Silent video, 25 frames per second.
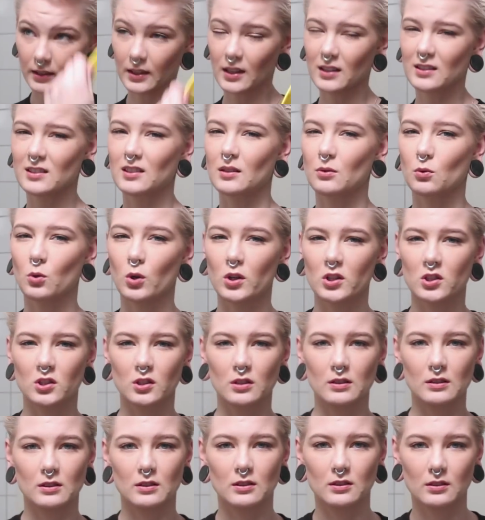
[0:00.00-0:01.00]
I got some
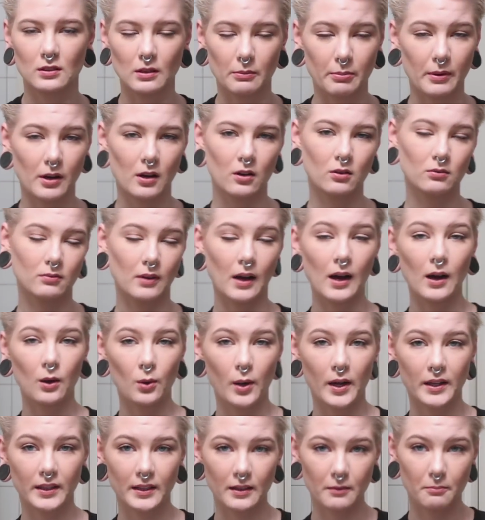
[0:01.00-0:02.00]
questions about how
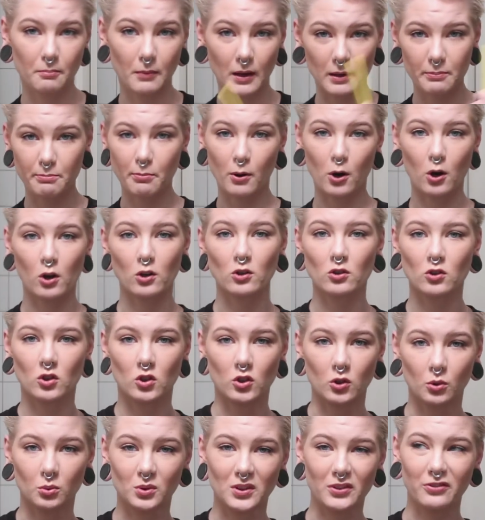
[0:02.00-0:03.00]
I get my part
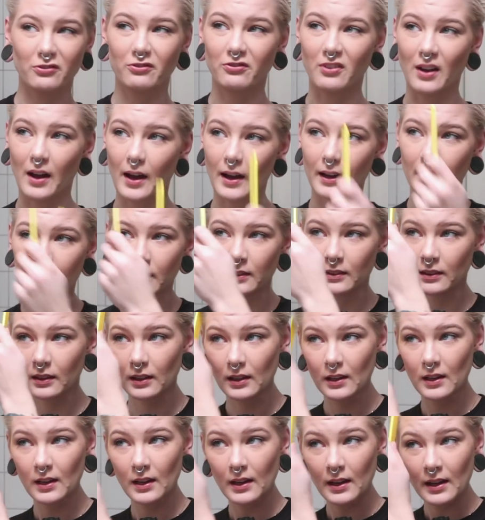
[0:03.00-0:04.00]
so defined,
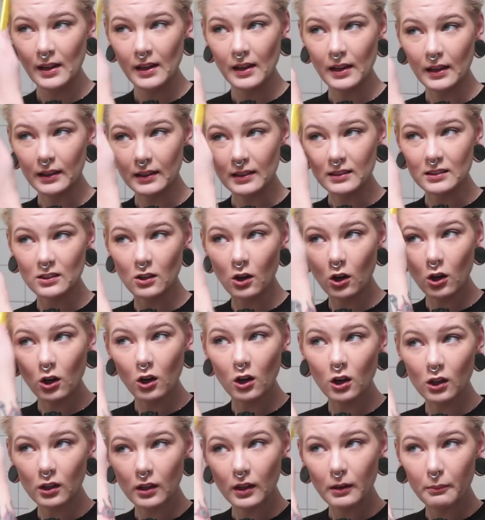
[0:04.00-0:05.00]
and it's
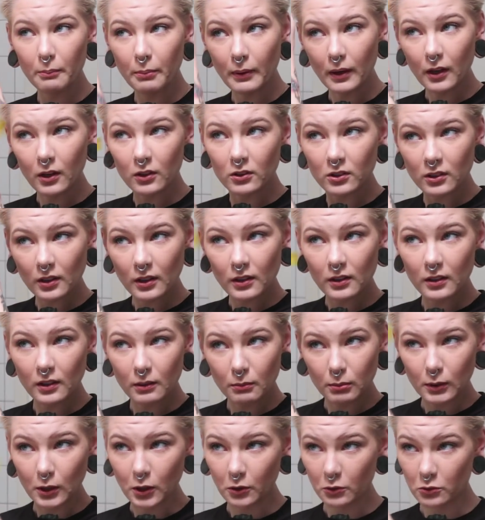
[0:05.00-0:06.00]
all about the
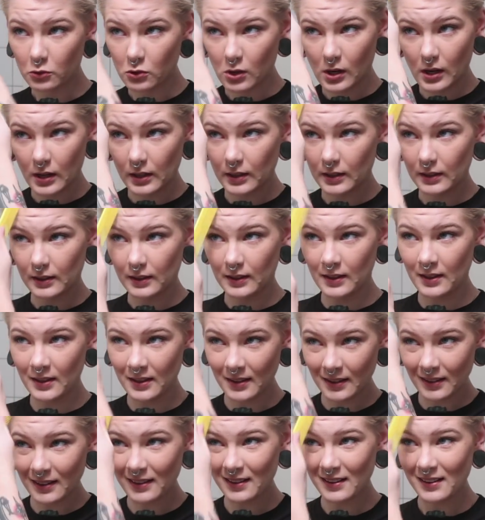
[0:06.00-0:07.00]
blow drying.
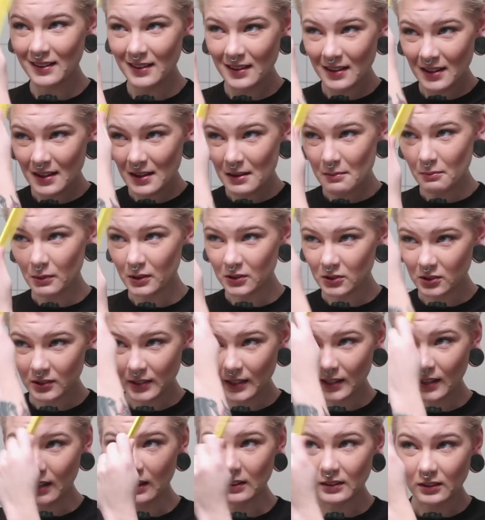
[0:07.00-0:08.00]
But
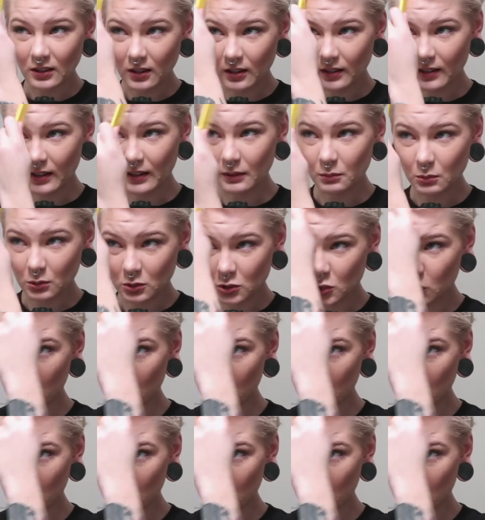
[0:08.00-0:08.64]
today I thought I would